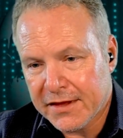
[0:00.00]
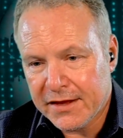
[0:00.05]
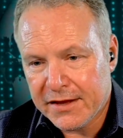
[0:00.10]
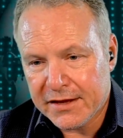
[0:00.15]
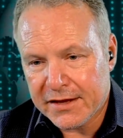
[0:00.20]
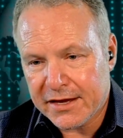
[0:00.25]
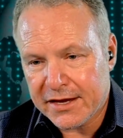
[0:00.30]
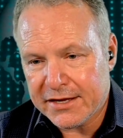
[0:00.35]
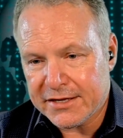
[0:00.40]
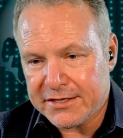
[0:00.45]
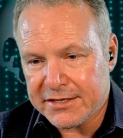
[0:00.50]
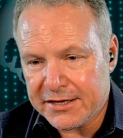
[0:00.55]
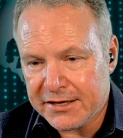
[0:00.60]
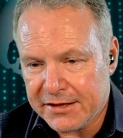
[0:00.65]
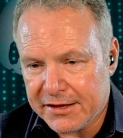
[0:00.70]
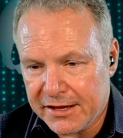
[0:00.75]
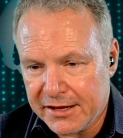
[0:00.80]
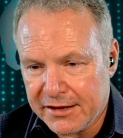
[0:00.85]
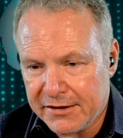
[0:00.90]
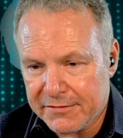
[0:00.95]
AC,
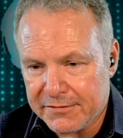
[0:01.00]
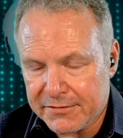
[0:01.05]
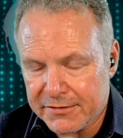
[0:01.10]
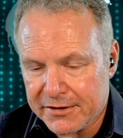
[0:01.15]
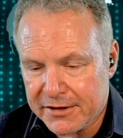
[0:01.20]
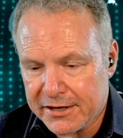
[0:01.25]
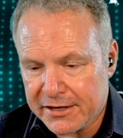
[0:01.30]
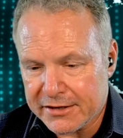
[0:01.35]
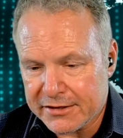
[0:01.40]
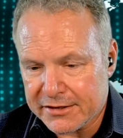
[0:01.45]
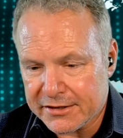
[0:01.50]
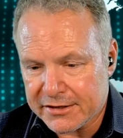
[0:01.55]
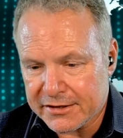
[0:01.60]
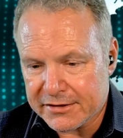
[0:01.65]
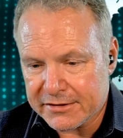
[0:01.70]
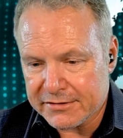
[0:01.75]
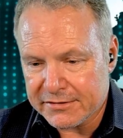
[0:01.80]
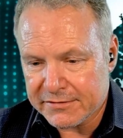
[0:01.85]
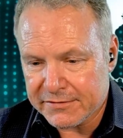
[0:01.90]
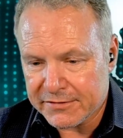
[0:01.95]
thank you for
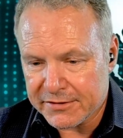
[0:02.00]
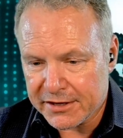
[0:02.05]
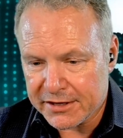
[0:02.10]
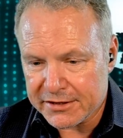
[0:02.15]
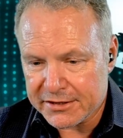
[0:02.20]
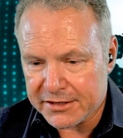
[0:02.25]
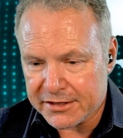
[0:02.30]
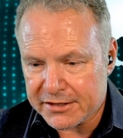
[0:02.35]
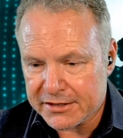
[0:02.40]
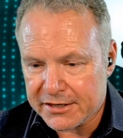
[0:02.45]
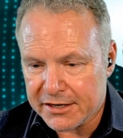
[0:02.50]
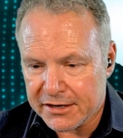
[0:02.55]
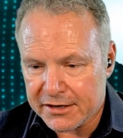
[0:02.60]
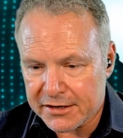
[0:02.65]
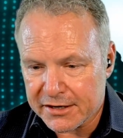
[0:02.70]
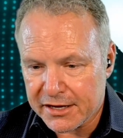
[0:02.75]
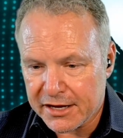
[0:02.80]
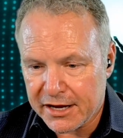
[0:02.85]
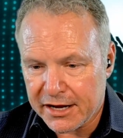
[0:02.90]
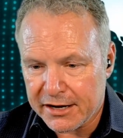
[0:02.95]
that TikTok
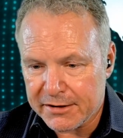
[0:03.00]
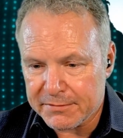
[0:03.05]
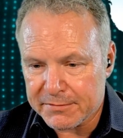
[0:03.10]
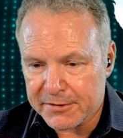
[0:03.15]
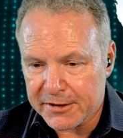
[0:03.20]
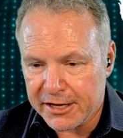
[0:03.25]
cap.